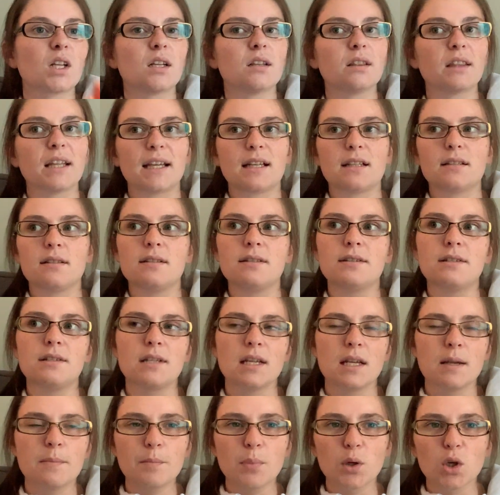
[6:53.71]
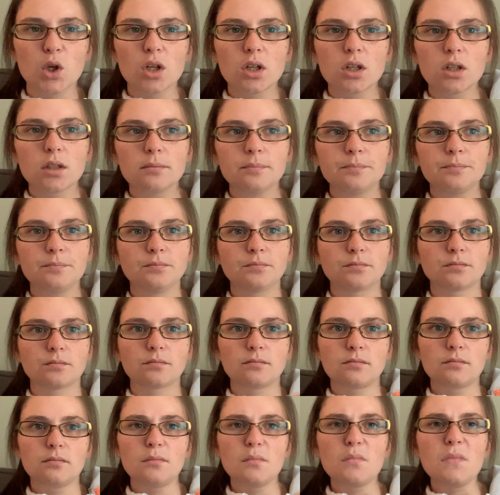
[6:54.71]
like deeper
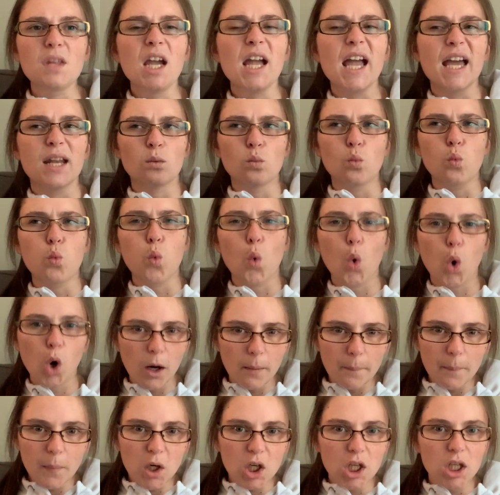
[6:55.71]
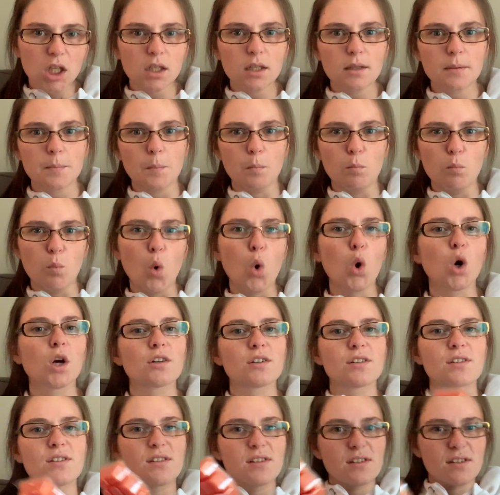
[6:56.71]
and warmer, more
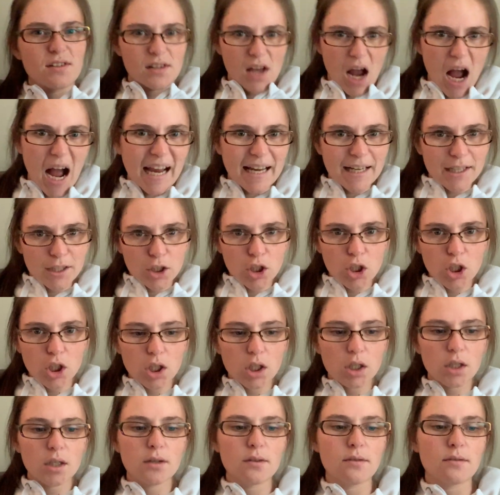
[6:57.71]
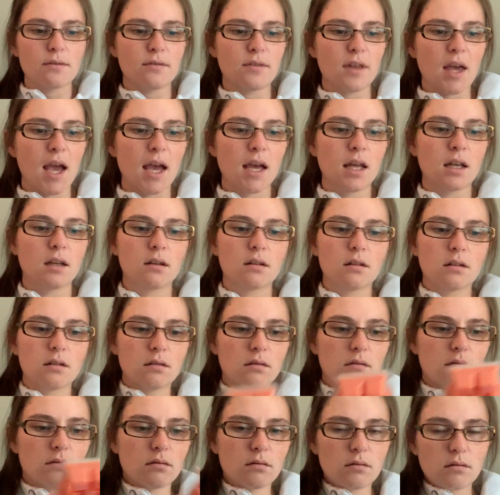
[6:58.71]
cider than
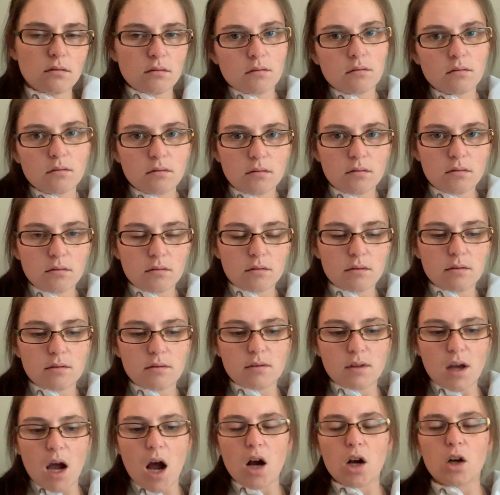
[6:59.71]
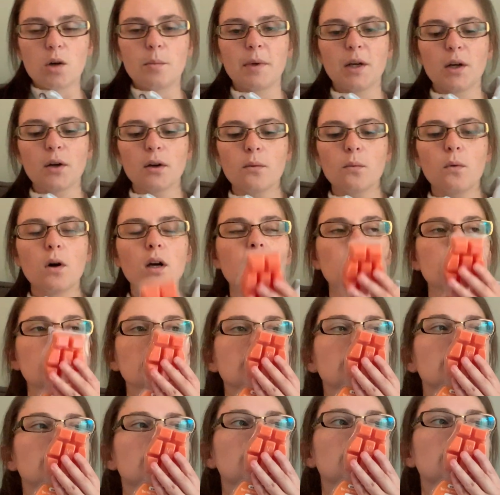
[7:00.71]
the Huckleberry one.
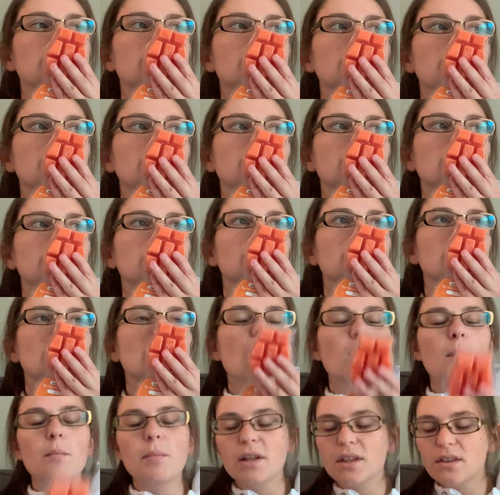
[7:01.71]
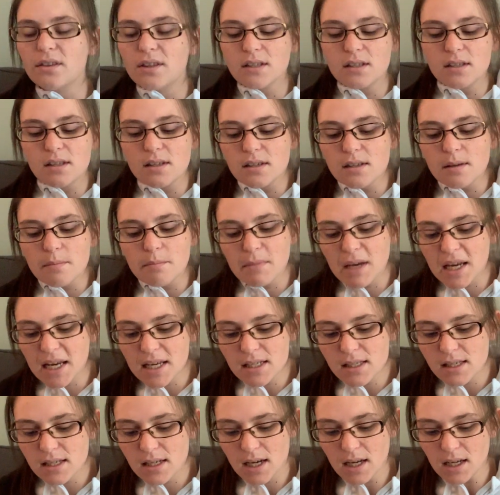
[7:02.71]
But this is
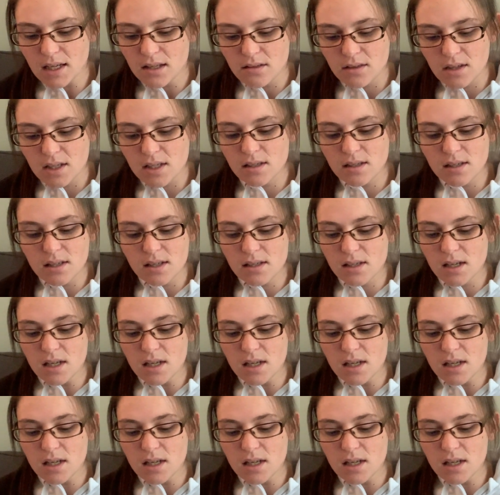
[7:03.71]
amazing. This is